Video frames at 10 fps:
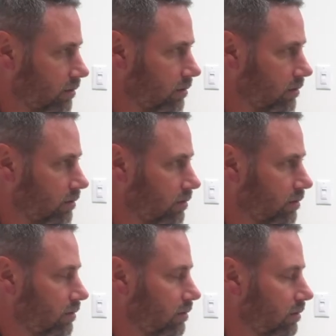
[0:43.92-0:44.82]

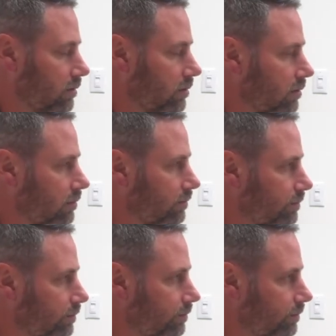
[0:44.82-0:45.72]

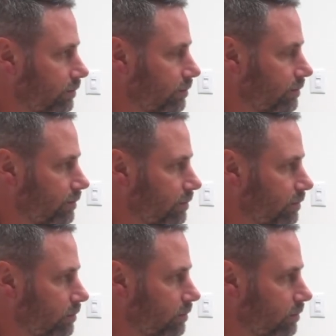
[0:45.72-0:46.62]

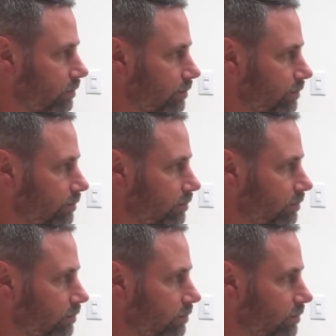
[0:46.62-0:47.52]

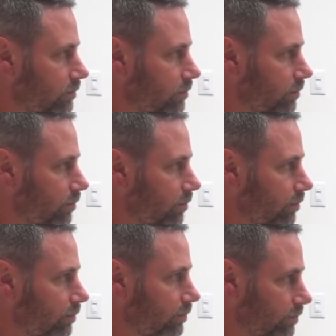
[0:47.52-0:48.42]

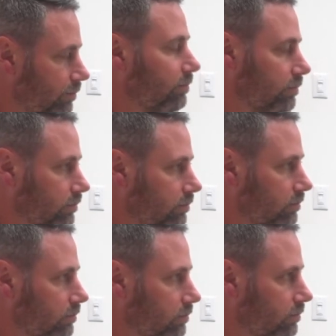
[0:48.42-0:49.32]

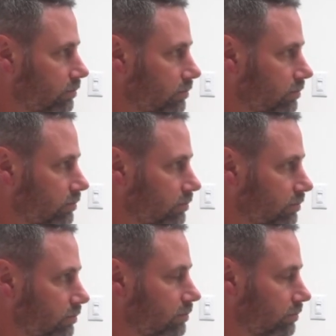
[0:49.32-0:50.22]

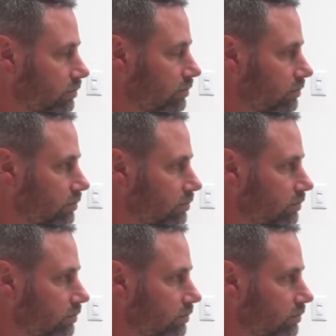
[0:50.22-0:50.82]
This person isn't speaking.